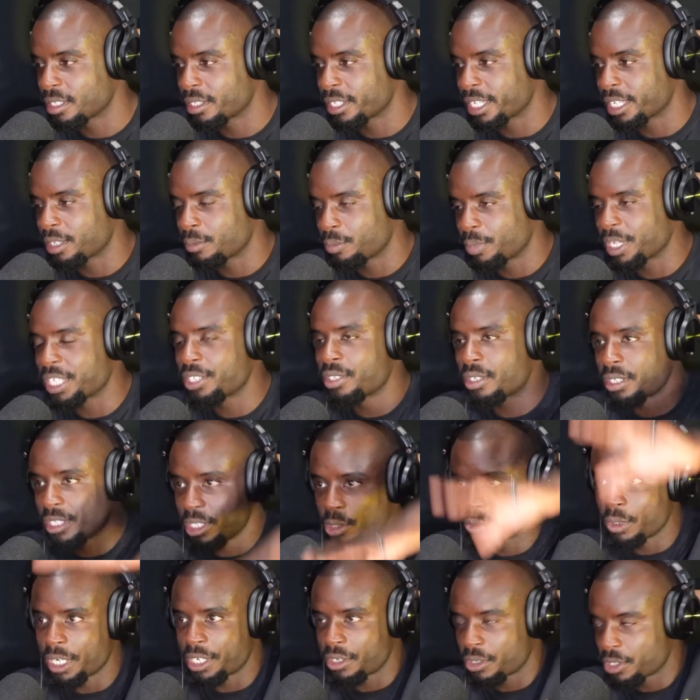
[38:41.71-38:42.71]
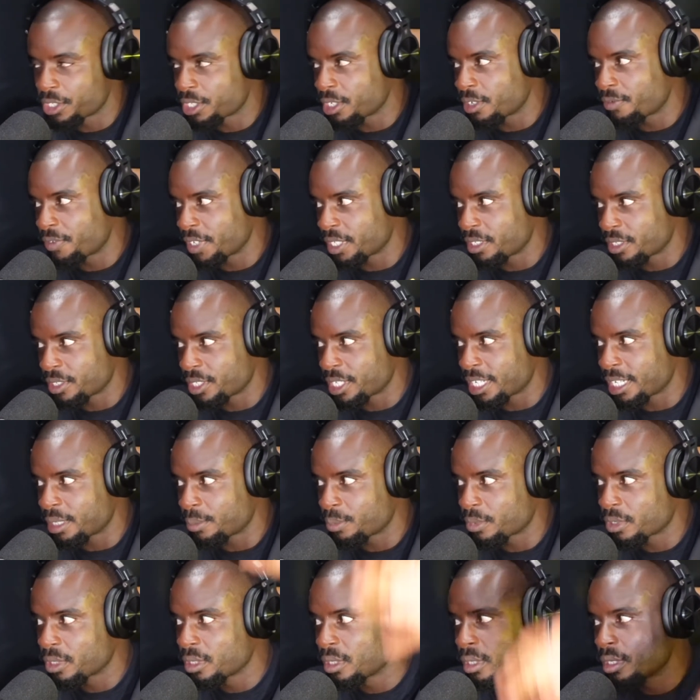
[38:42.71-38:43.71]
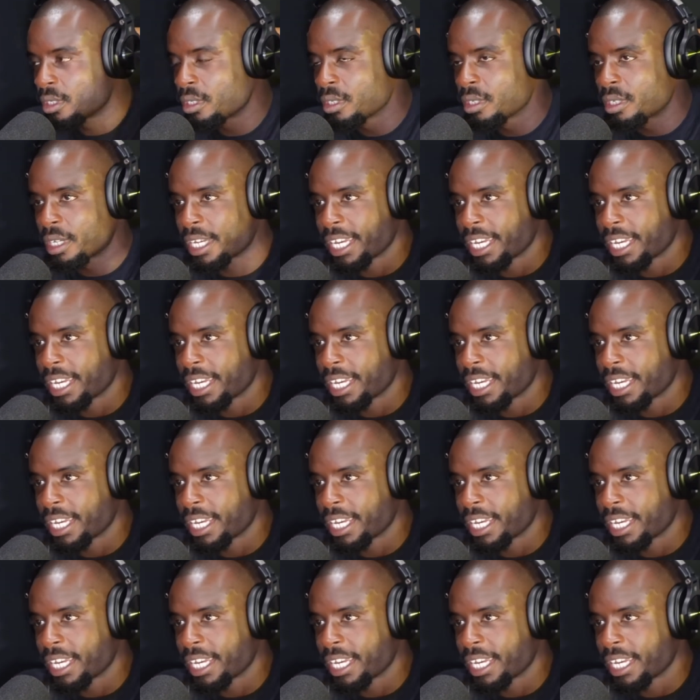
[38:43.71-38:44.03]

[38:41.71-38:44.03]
Like mm-hmm. basically, you want your stuff at the top. Yeah.